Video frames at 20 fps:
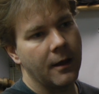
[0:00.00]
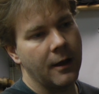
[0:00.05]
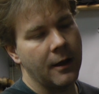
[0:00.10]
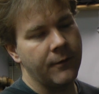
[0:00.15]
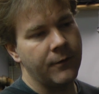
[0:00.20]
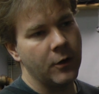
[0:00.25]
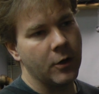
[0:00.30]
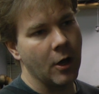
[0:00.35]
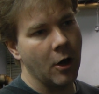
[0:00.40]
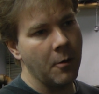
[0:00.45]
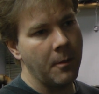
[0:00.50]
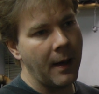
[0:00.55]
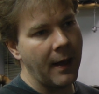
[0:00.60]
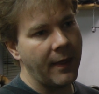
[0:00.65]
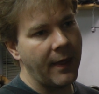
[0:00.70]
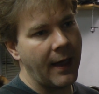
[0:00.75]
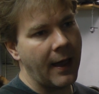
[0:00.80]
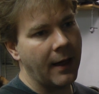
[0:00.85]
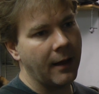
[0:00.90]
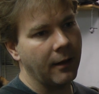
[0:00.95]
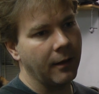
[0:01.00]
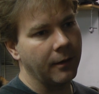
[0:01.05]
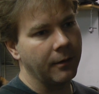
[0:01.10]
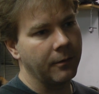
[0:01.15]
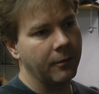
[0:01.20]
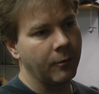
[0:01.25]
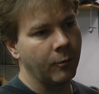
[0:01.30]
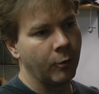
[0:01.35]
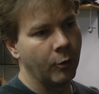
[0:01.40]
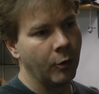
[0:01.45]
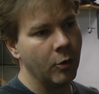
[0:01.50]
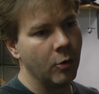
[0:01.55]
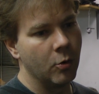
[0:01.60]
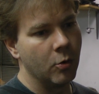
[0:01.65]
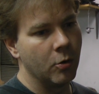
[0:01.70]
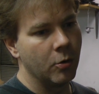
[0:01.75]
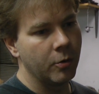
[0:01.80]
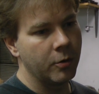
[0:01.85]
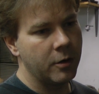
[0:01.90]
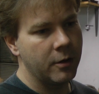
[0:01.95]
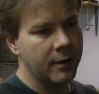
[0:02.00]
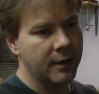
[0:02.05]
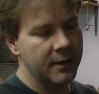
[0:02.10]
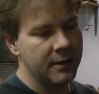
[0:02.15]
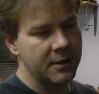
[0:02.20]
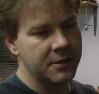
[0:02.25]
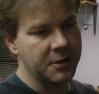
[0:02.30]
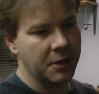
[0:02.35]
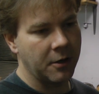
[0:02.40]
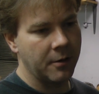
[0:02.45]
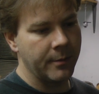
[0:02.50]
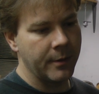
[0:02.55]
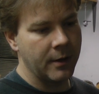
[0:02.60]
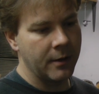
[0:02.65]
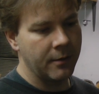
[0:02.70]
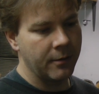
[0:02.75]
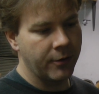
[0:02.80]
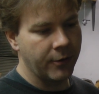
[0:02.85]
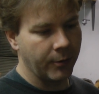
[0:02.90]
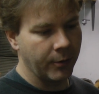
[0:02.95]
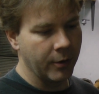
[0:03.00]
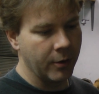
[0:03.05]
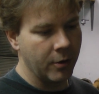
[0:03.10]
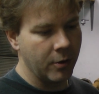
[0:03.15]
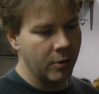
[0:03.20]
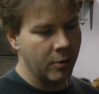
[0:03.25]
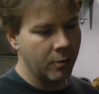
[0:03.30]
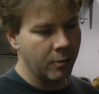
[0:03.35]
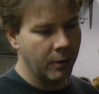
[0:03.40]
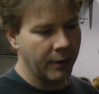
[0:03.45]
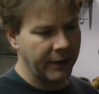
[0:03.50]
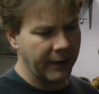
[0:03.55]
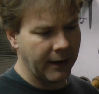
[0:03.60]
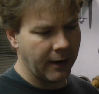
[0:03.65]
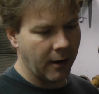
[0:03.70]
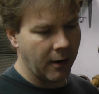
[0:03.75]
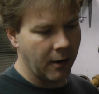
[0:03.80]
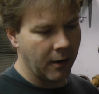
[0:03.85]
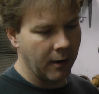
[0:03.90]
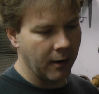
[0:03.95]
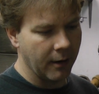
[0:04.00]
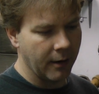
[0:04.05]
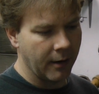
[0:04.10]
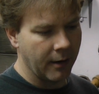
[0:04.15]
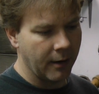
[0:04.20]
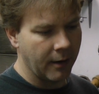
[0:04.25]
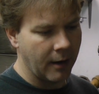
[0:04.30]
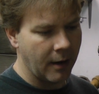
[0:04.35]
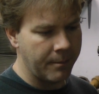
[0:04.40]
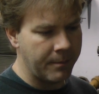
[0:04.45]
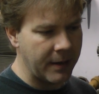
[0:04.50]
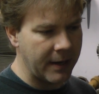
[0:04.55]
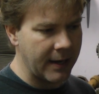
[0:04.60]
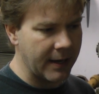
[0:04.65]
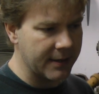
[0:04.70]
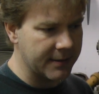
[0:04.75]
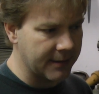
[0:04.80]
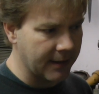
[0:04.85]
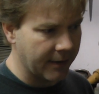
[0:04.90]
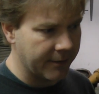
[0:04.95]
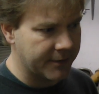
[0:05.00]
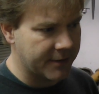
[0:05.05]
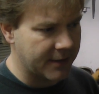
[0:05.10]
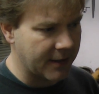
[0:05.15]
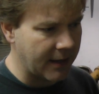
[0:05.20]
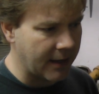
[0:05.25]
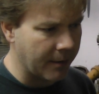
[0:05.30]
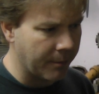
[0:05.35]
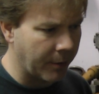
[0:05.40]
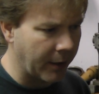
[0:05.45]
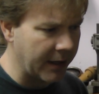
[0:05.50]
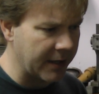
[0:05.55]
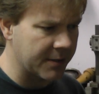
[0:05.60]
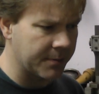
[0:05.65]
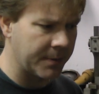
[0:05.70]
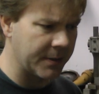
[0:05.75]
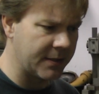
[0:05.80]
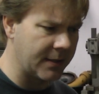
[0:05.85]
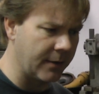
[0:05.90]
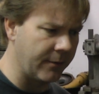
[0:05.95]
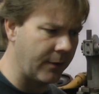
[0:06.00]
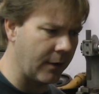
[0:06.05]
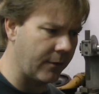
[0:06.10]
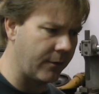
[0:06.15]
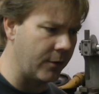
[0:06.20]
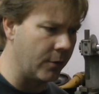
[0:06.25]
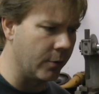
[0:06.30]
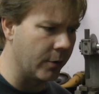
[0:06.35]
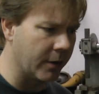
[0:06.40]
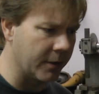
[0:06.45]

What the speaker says: if you go by that rule, you can determine through what they call a BSFC, a brake specific fuel